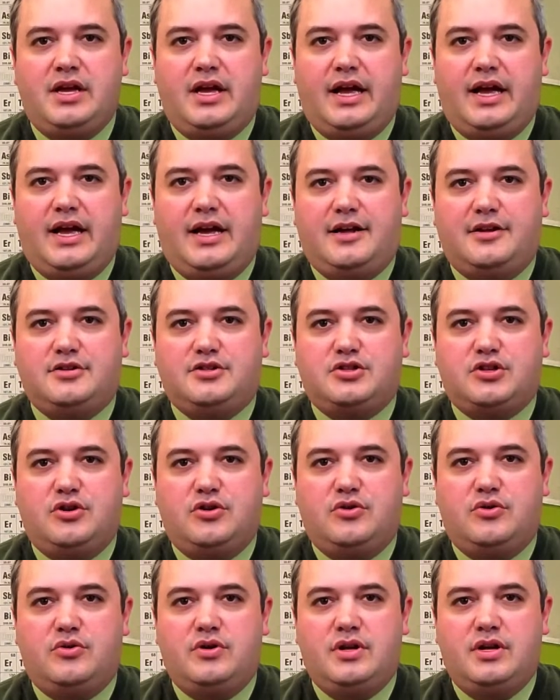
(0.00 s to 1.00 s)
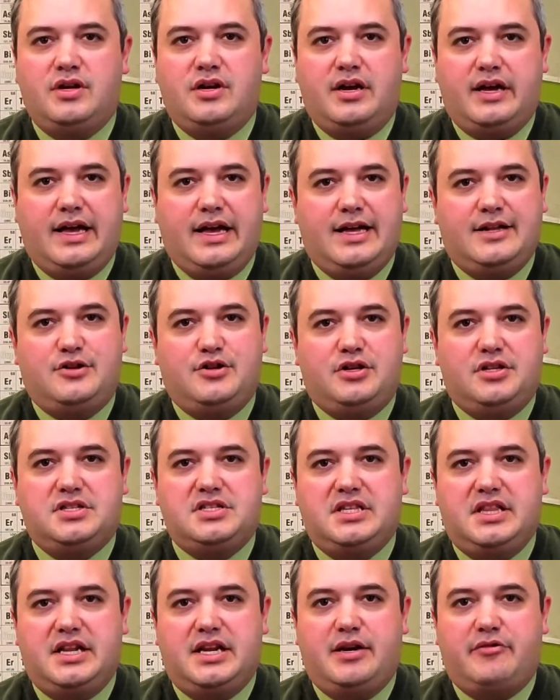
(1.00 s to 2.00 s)
And so, again, you can
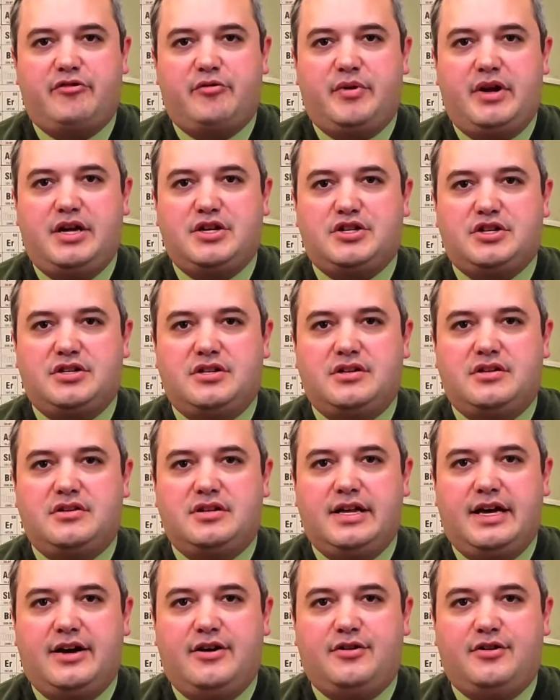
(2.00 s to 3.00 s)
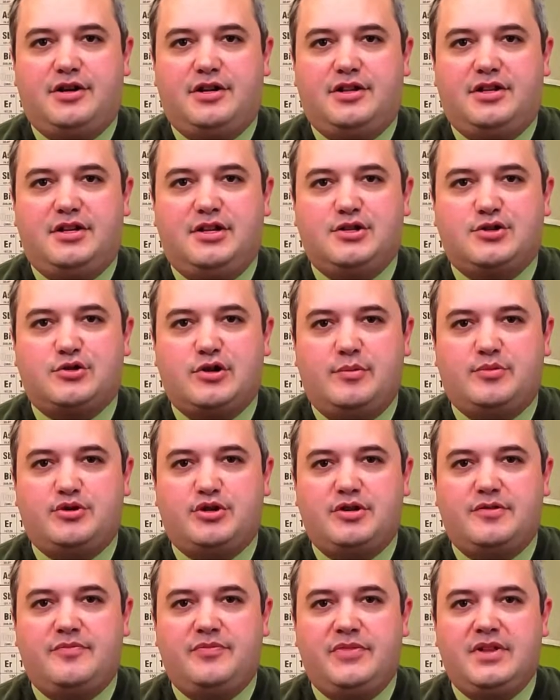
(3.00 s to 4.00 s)
see that information down in the
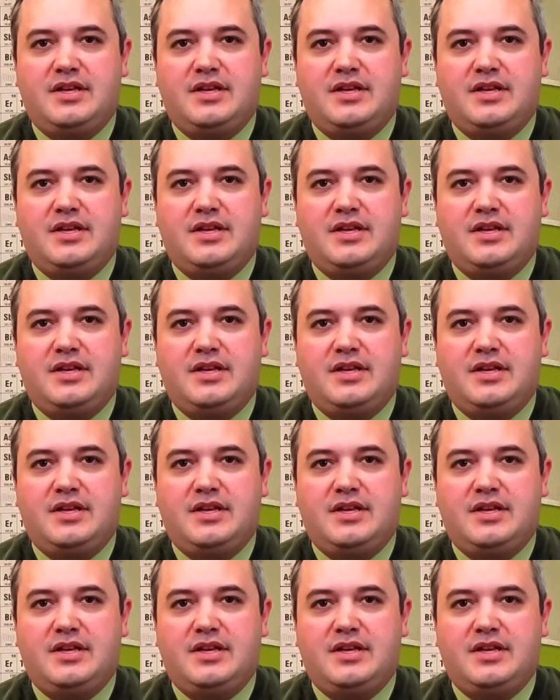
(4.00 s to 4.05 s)
description.